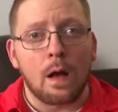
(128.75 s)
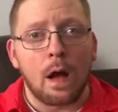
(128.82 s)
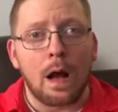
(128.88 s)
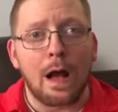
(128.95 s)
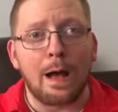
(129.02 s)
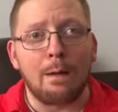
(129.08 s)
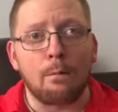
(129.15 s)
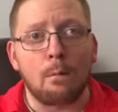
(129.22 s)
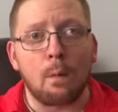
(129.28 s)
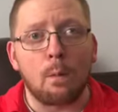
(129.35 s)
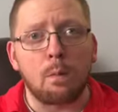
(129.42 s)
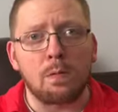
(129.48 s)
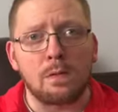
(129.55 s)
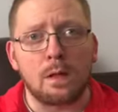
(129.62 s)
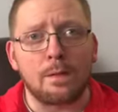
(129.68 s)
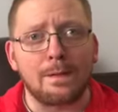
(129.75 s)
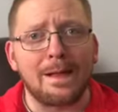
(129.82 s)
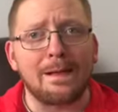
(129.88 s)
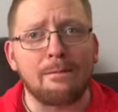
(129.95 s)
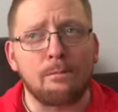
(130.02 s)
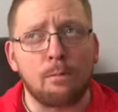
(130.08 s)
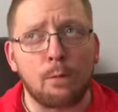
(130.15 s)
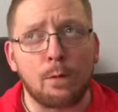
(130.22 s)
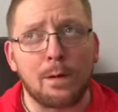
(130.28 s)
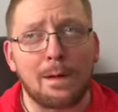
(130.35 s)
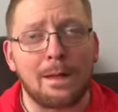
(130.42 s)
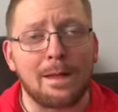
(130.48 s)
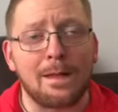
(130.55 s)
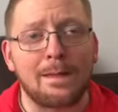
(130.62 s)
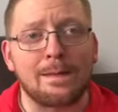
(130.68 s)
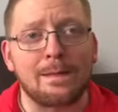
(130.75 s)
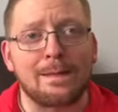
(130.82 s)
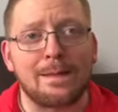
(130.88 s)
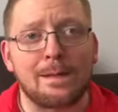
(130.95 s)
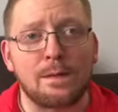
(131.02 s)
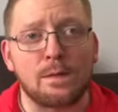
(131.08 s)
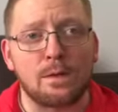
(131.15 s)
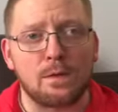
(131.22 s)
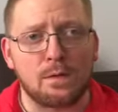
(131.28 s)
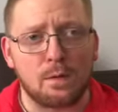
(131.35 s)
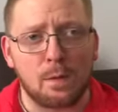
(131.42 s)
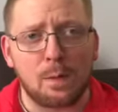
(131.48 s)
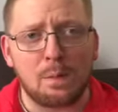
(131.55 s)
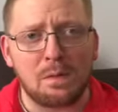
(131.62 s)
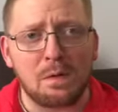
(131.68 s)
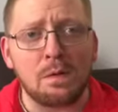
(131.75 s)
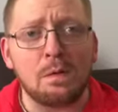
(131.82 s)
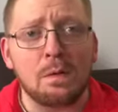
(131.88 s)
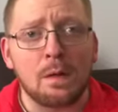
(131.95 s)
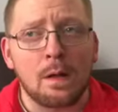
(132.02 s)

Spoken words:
I will put a link for it in the description.